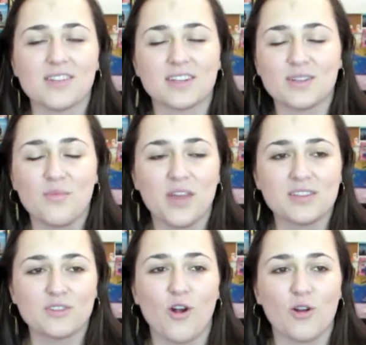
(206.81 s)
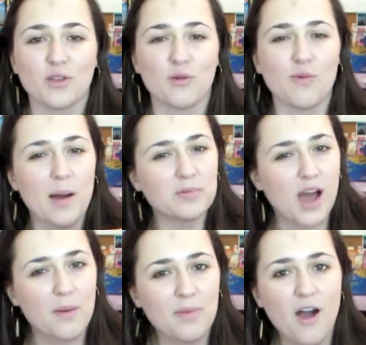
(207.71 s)
like some things that aren't like wrapped
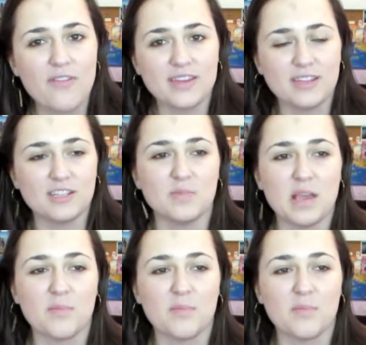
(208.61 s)
up how they need to be,